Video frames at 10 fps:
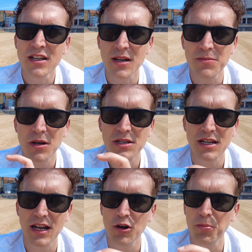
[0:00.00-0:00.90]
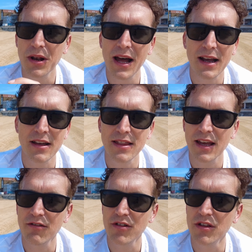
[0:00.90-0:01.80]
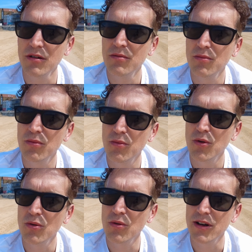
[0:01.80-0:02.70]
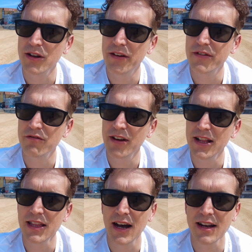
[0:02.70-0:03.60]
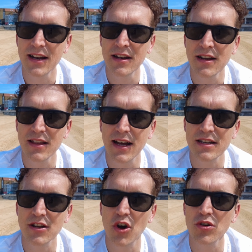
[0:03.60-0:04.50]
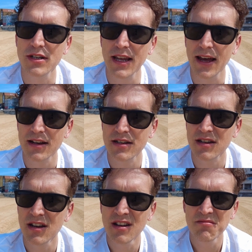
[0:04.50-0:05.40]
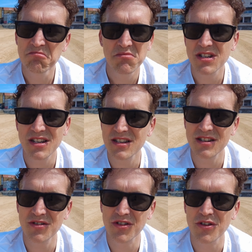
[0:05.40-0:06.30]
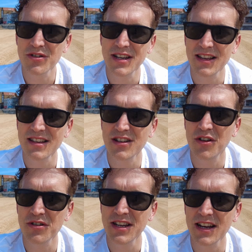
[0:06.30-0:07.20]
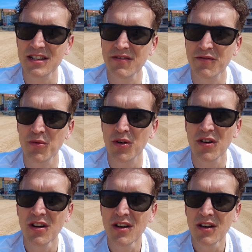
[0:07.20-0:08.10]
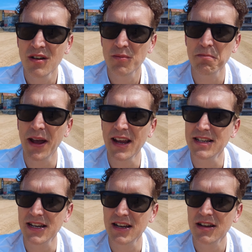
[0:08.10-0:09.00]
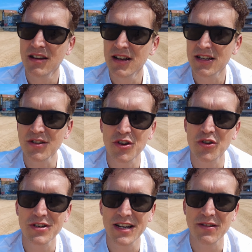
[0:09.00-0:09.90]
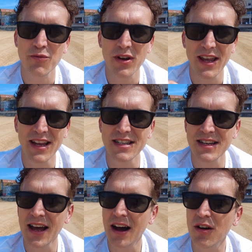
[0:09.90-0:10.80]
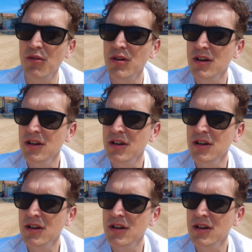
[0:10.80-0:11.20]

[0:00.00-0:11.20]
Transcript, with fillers: Sometimes there's a little plaque in there on the wall, and you have to read that, and then that's the context. That's not the context. That's the context of what made it. It's not the context of what it is now